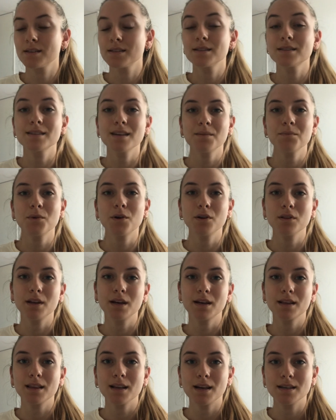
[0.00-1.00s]
Some
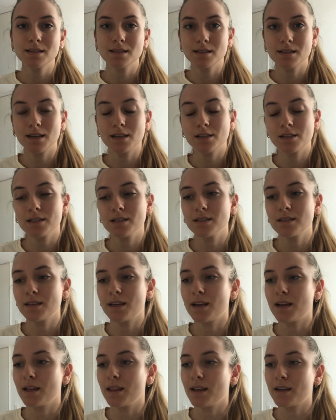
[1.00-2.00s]
online class essentials
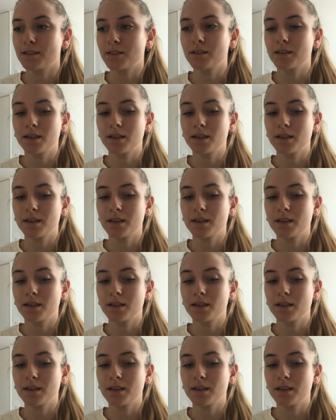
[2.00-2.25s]
that I like to